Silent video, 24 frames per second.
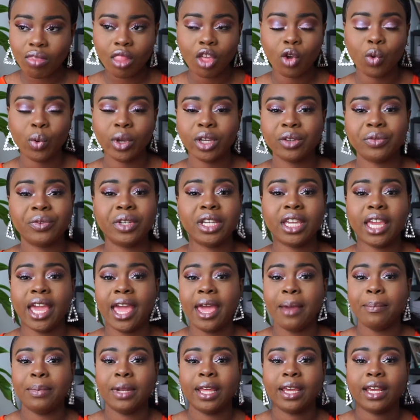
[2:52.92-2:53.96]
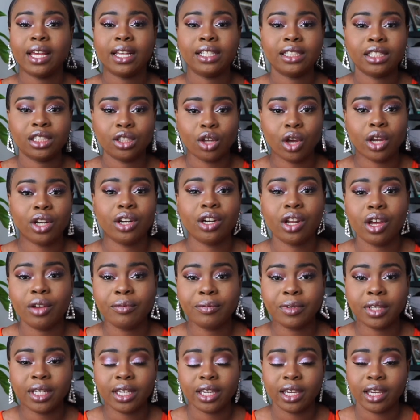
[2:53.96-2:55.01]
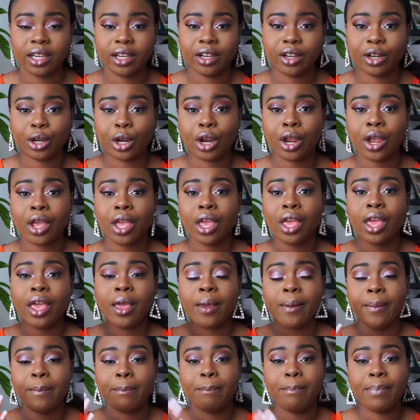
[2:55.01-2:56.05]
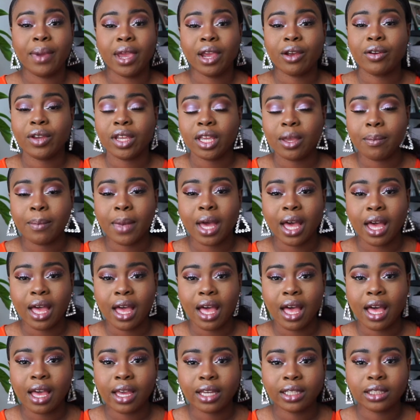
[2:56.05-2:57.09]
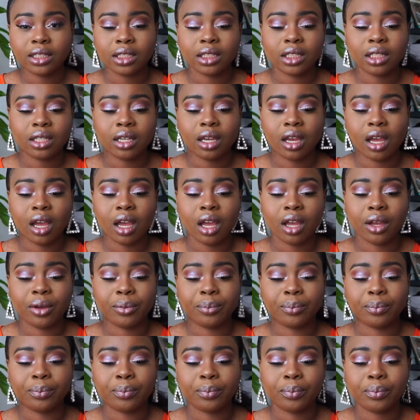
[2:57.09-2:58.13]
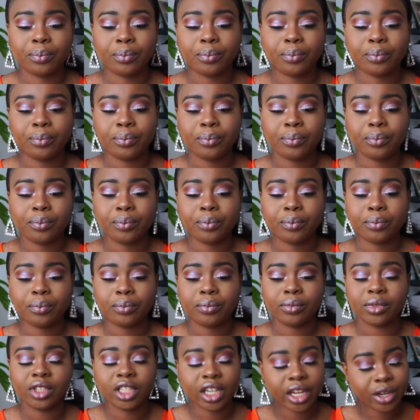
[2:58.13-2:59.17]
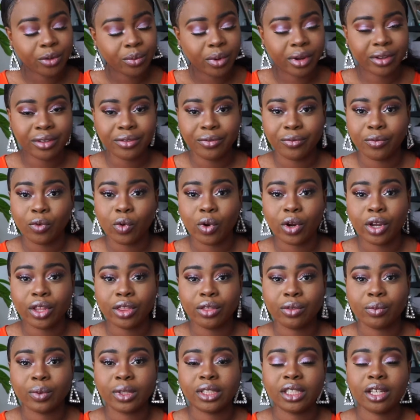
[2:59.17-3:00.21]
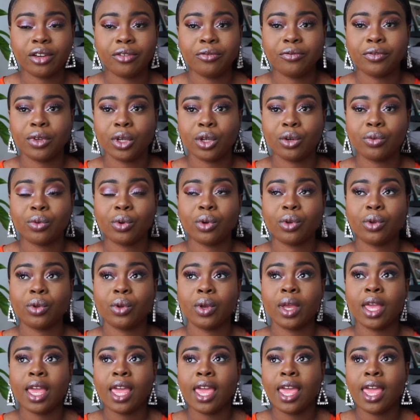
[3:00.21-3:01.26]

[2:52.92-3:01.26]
quick recap. Like, I started off the year burying my aunt. Um, January fourth was her funeral,